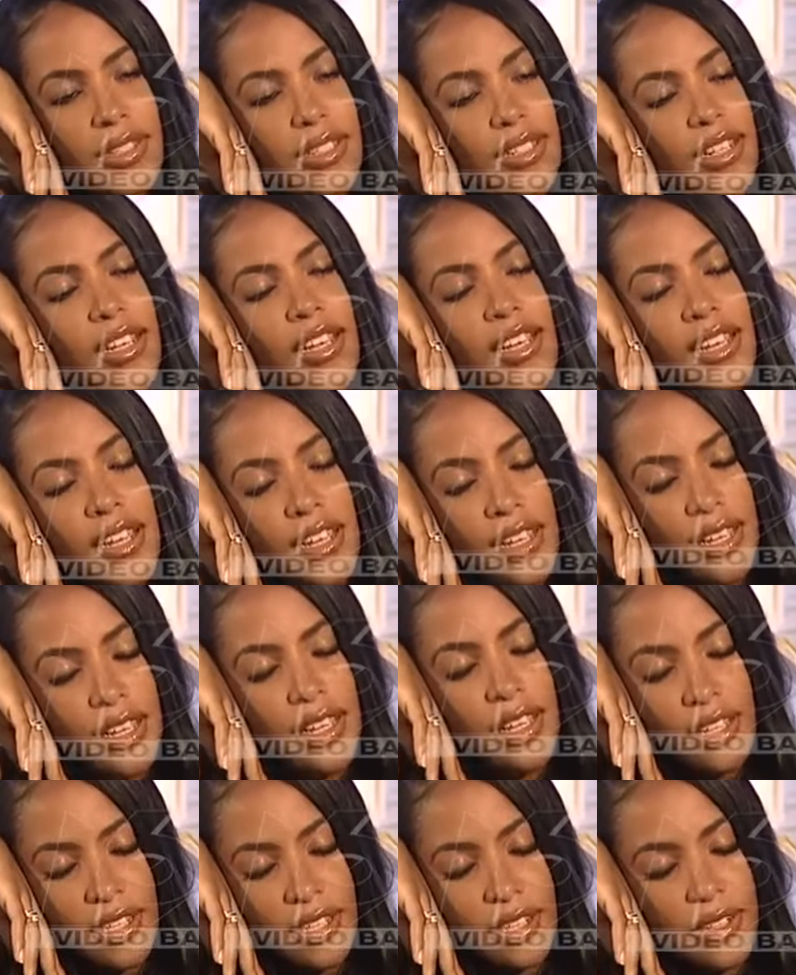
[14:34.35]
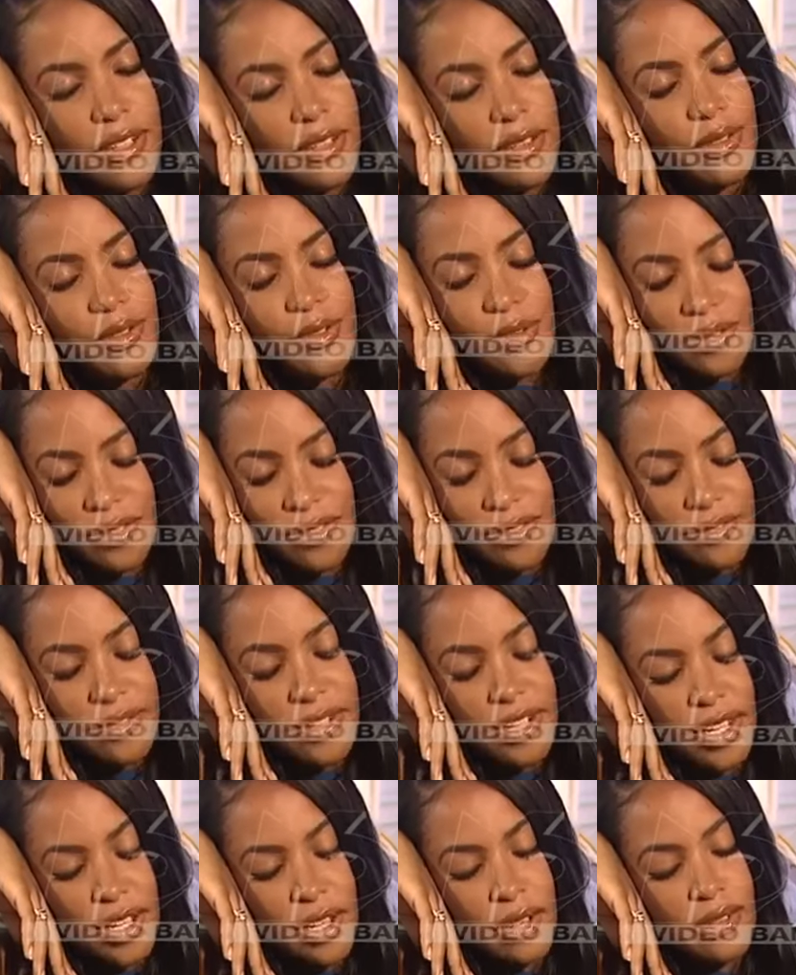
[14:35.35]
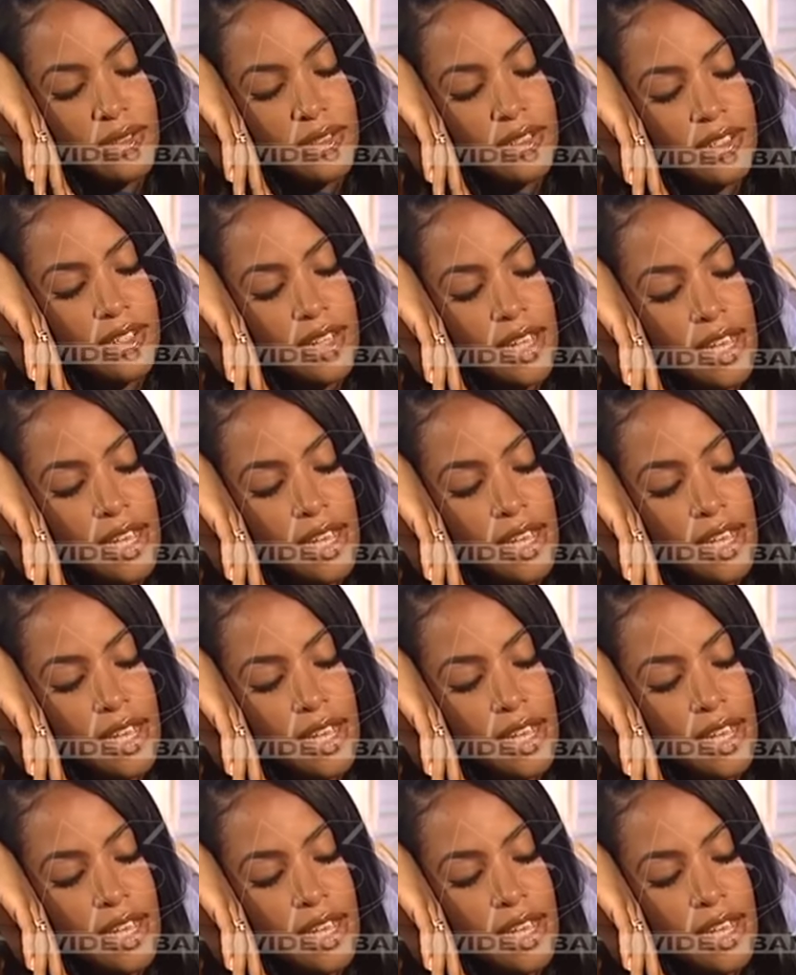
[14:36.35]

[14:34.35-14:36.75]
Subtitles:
and, you know, do good videos.